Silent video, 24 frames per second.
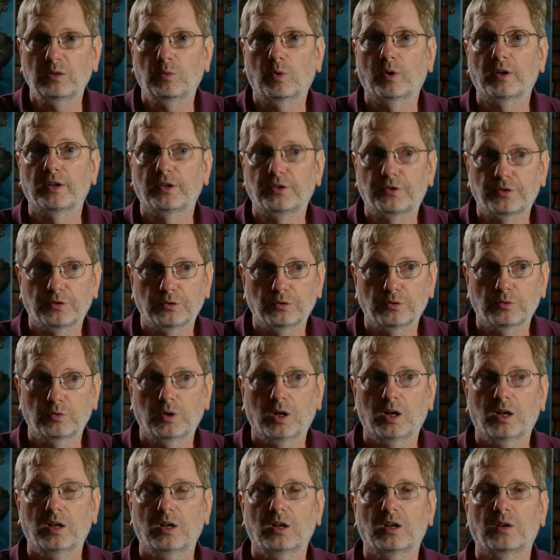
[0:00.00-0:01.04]

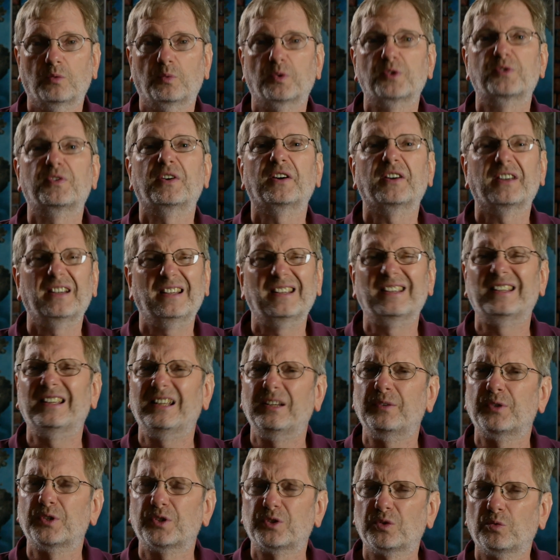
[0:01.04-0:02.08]
was
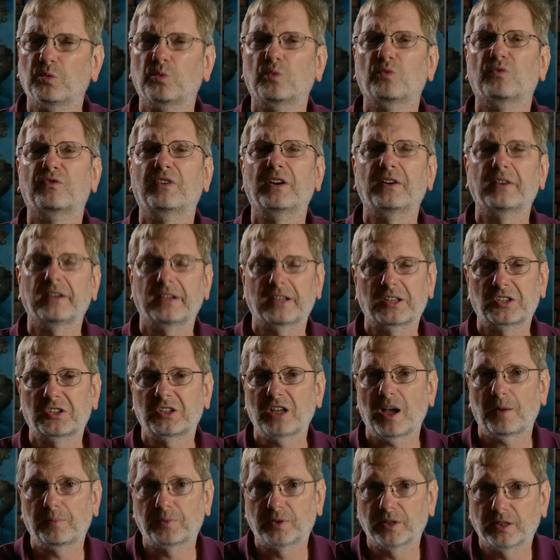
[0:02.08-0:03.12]
very
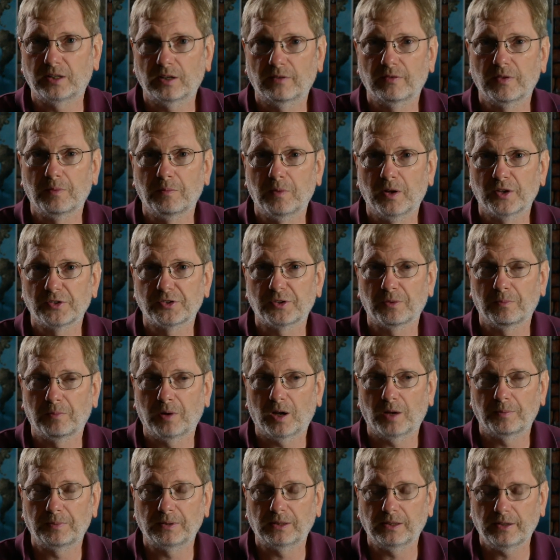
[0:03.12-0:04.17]
accepting of the Muslim
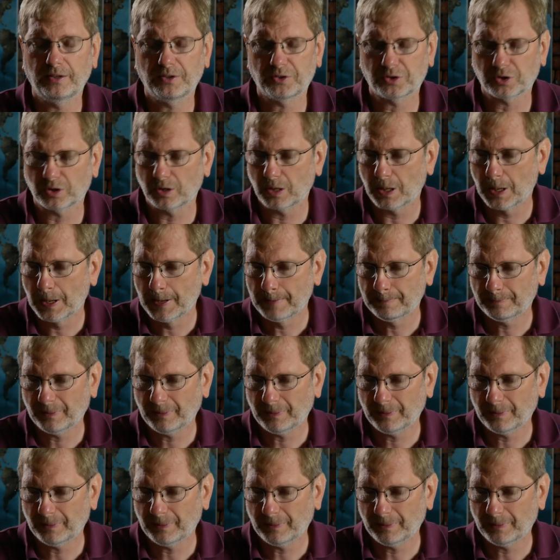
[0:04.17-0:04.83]
population,